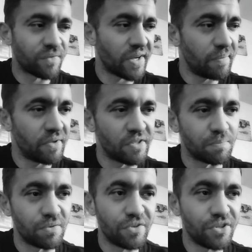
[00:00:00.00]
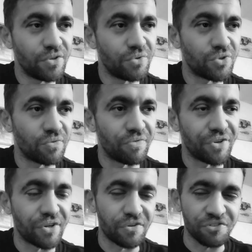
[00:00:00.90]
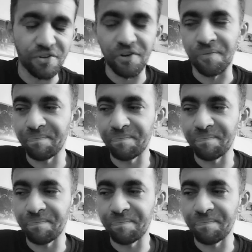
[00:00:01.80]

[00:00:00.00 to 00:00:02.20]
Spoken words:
him and his bloody YouTube videos, oh,